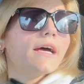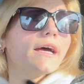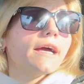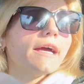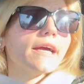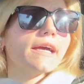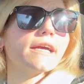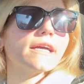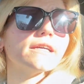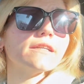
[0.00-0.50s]

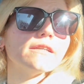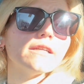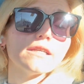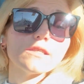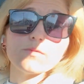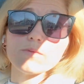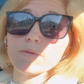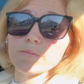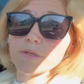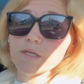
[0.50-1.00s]
And that's
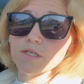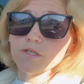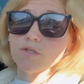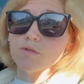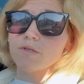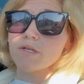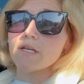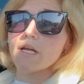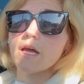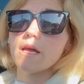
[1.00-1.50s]
what I'm going to do
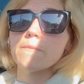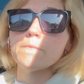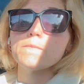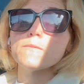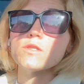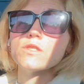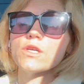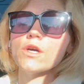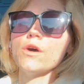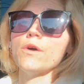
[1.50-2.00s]
today.
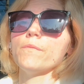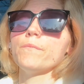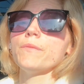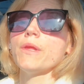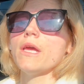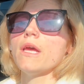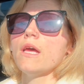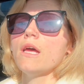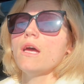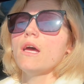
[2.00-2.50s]
So
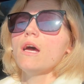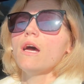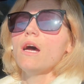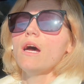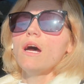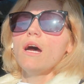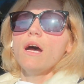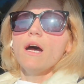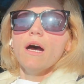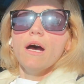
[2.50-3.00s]

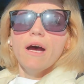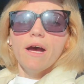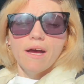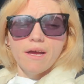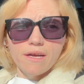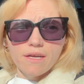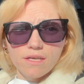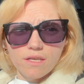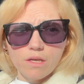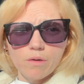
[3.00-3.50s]

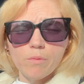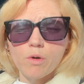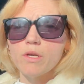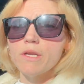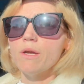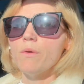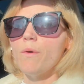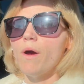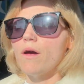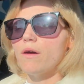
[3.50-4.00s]
good morning
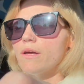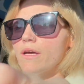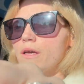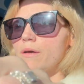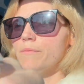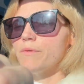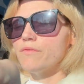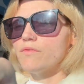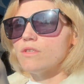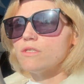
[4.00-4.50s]
and welcome.
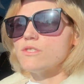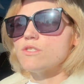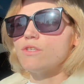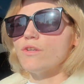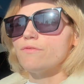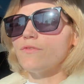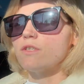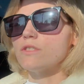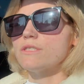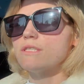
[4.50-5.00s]
If this is your
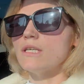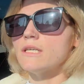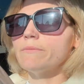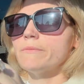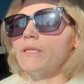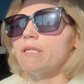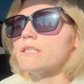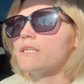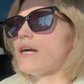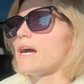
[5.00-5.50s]
first time
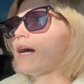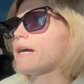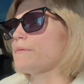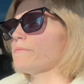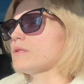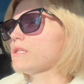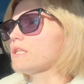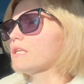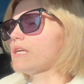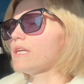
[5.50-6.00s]
here,
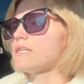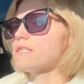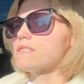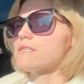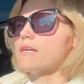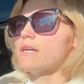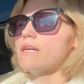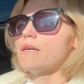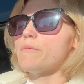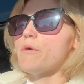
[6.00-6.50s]
I'm Liz.
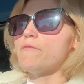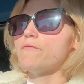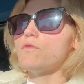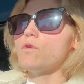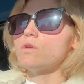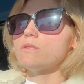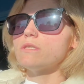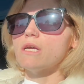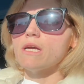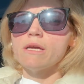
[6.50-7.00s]
I am a
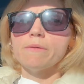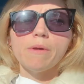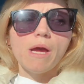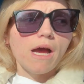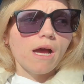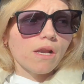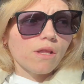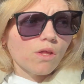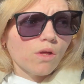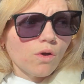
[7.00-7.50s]
full-time
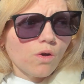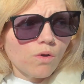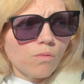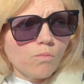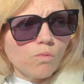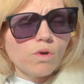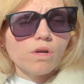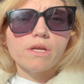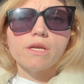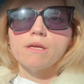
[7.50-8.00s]
out-of-the-home
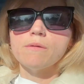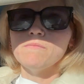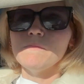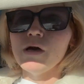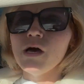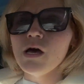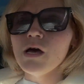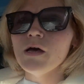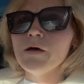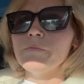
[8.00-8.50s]
working
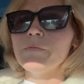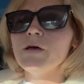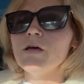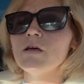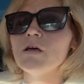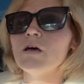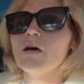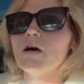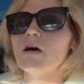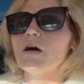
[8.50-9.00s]
mom
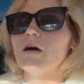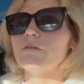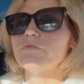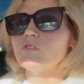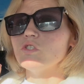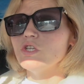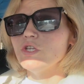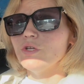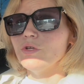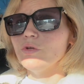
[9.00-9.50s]
of
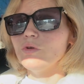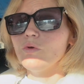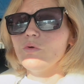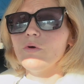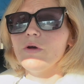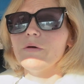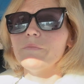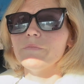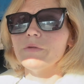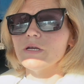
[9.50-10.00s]
two,
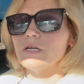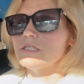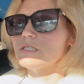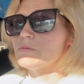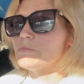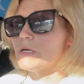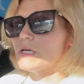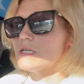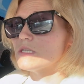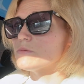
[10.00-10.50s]
married to
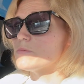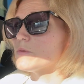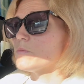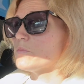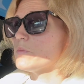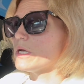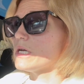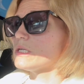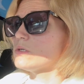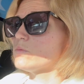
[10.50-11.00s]
my husband
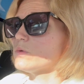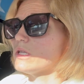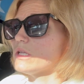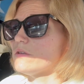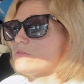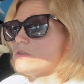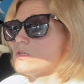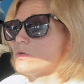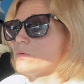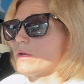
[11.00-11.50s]
Ben. We live
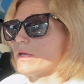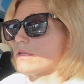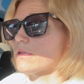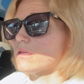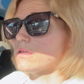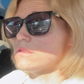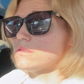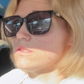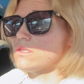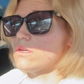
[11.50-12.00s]
in New
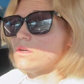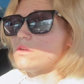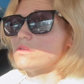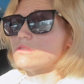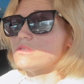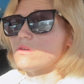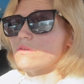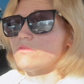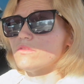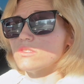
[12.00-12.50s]
England.
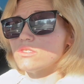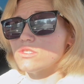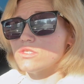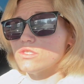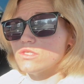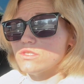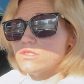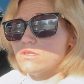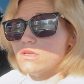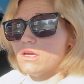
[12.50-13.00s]
Also,
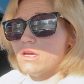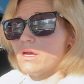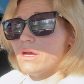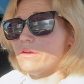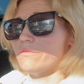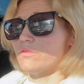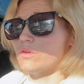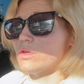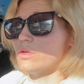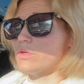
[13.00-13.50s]

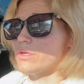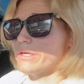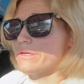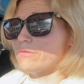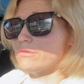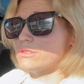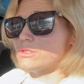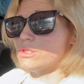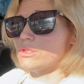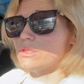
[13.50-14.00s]
if you're a
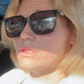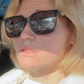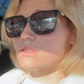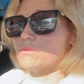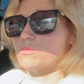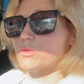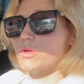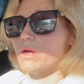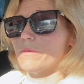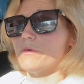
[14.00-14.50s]
returning
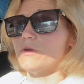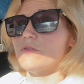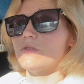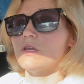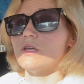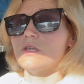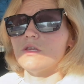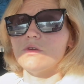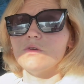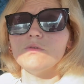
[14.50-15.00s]
subscriber,
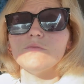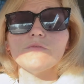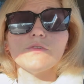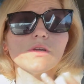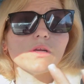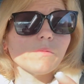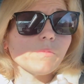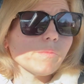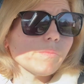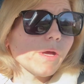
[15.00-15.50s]
thank you for
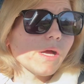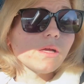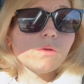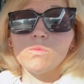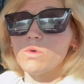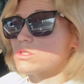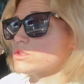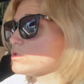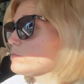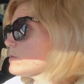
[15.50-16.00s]
coming back and
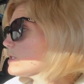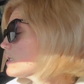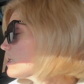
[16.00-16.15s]
watching my